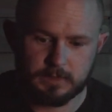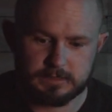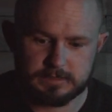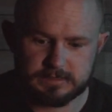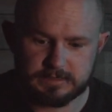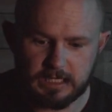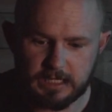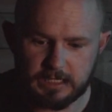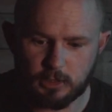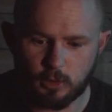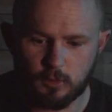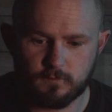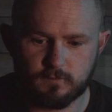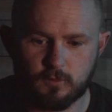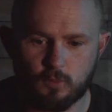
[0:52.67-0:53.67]
starting
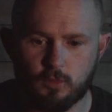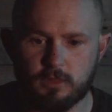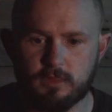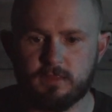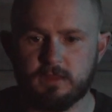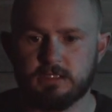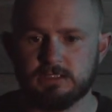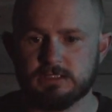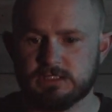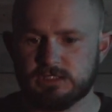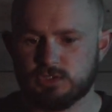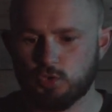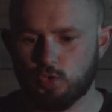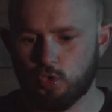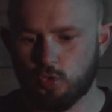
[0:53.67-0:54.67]
off with the
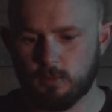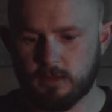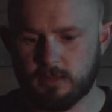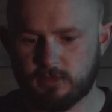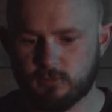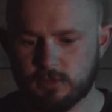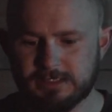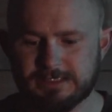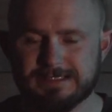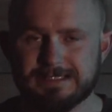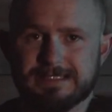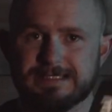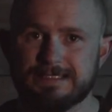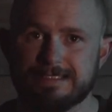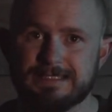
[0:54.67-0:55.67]
Storm
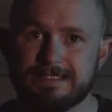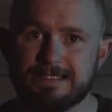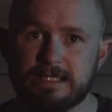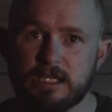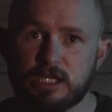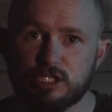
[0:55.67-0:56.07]
360